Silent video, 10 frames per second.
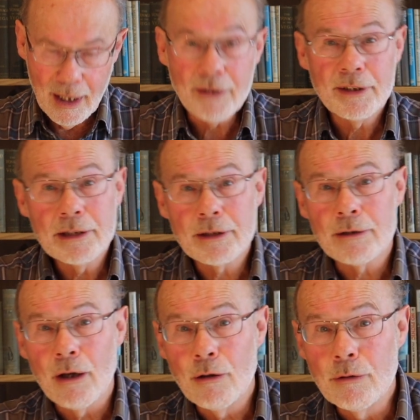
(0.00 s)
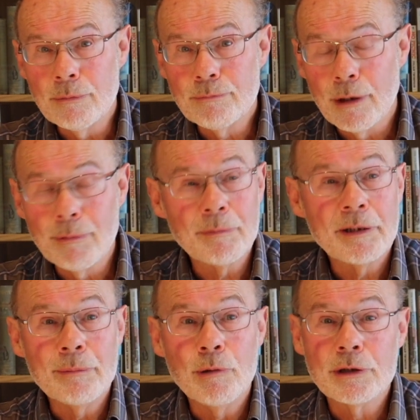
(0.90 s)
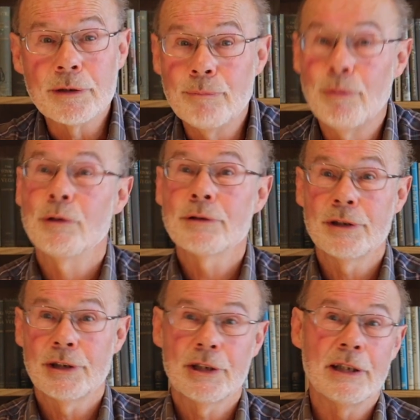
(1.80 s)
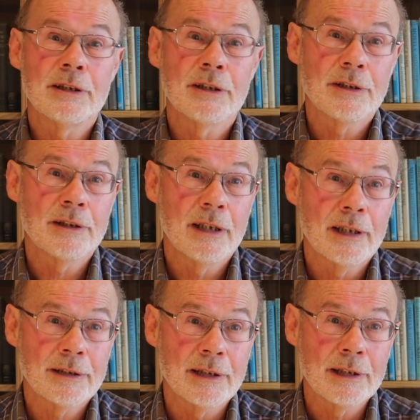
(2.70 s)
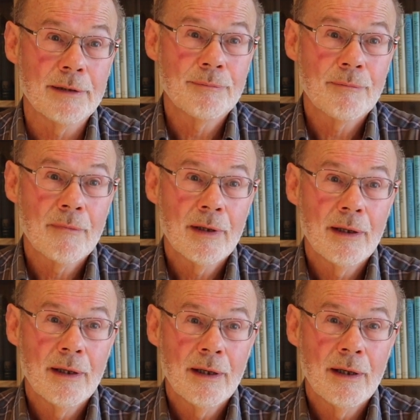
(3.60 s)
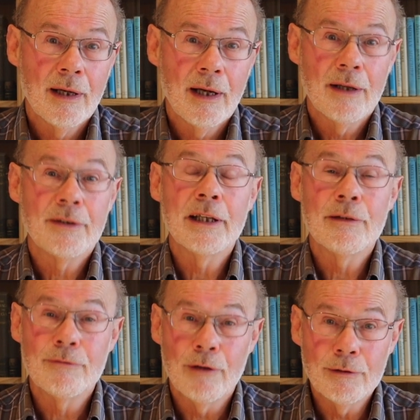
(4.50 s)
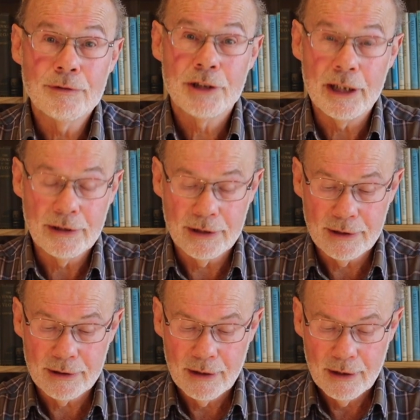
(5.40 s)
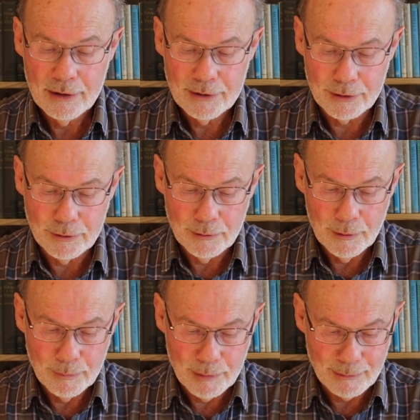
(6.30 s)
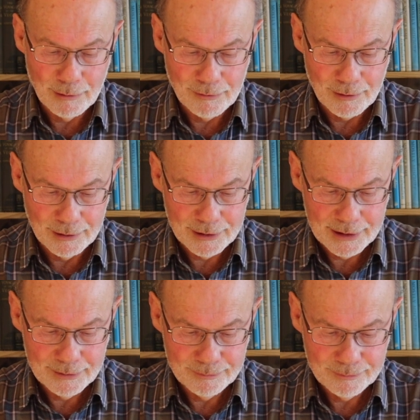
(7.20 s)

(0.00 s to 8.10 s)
And these are all probably the most important changes in the Arctic. They involve changes to permafrost.